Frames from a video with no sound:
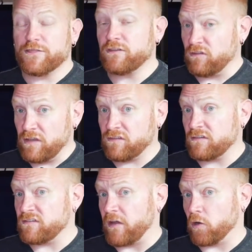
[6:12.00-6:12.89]
this
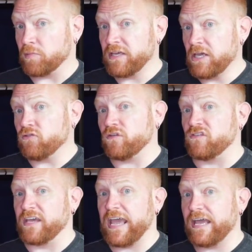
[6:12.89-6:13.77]
isn't terribly
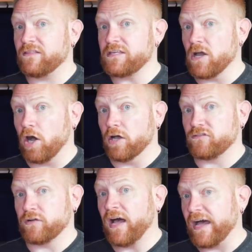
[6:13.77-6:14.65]
interesting and the
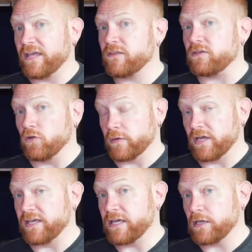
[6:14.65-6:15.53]
odds are high that you are
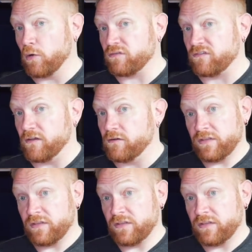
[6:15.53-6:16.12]
going to get ghosted.